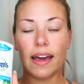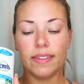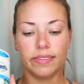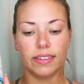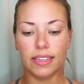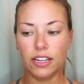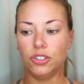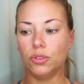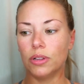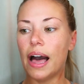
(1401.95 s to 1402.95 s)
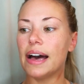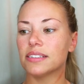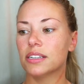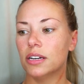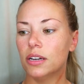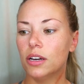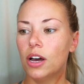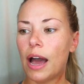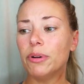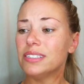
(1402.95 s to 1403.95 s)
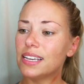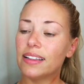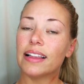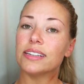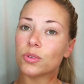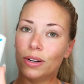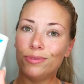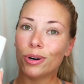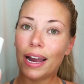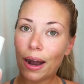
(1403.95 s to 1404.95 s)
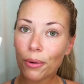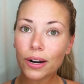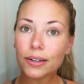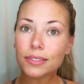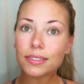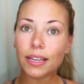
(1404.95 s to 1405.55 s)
I think that they do last, I wouldn't say they last 24 hours,